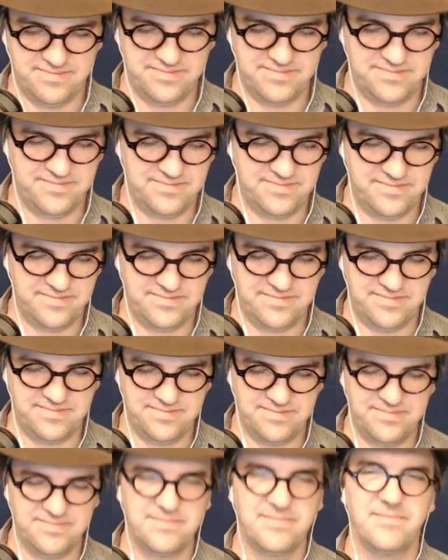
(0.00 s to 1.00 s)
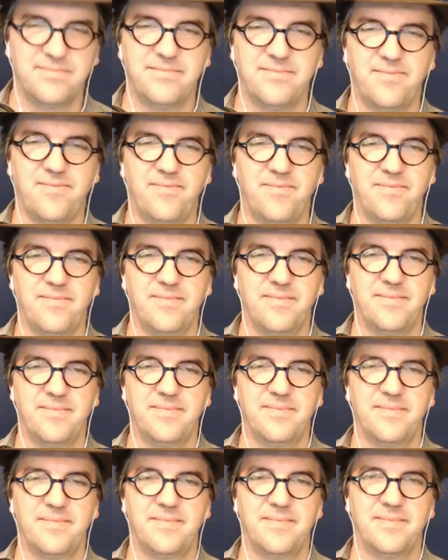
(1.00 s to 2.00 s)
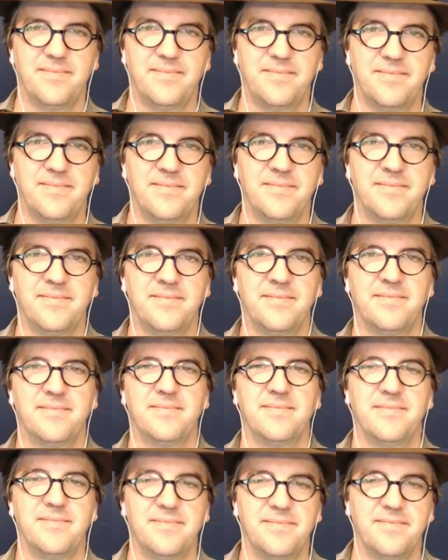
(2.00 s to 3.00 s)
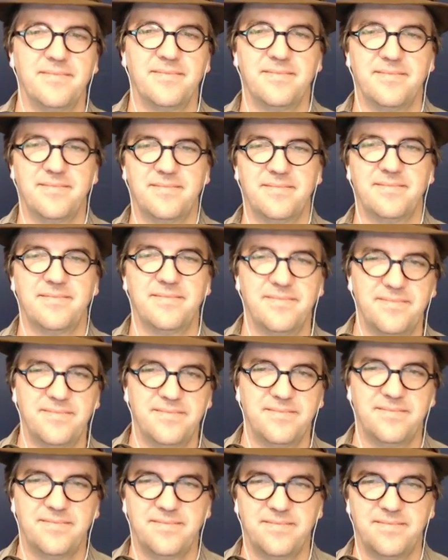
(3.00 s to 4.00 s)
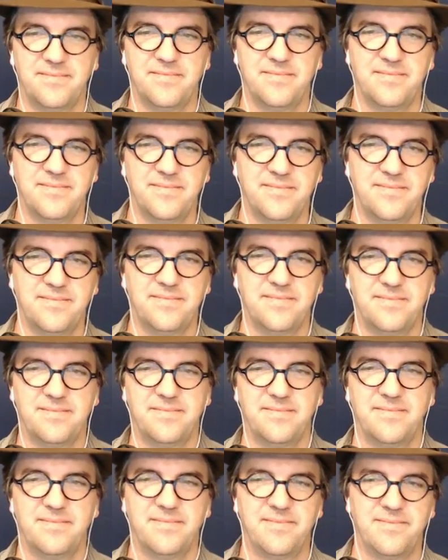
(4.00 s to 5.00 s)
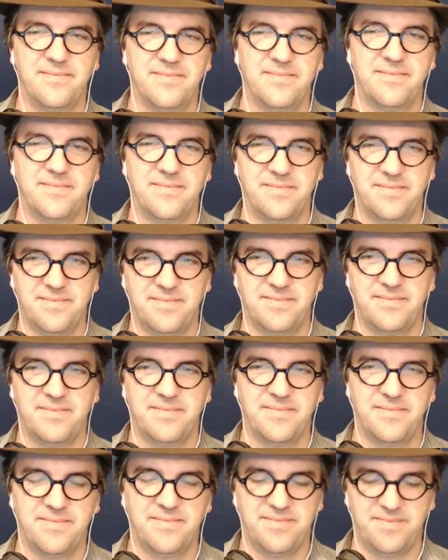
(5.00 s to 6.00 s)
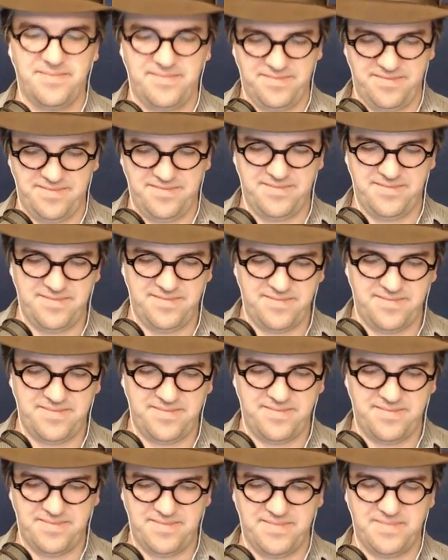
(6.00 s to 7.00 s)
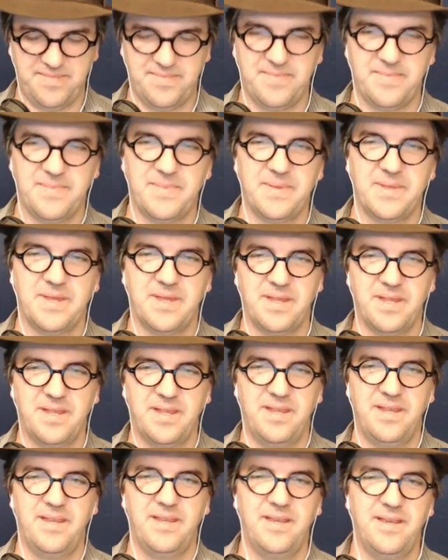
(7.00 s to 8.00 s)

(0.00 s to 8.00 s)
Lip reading: (silent)